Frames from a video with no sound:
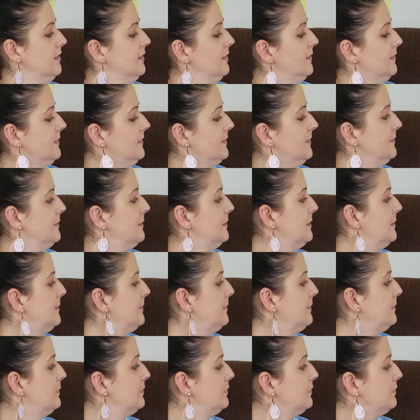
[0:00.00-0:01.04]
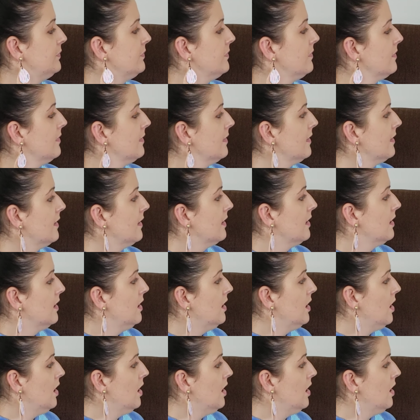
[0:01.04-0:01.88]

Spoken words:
Nobody speaks.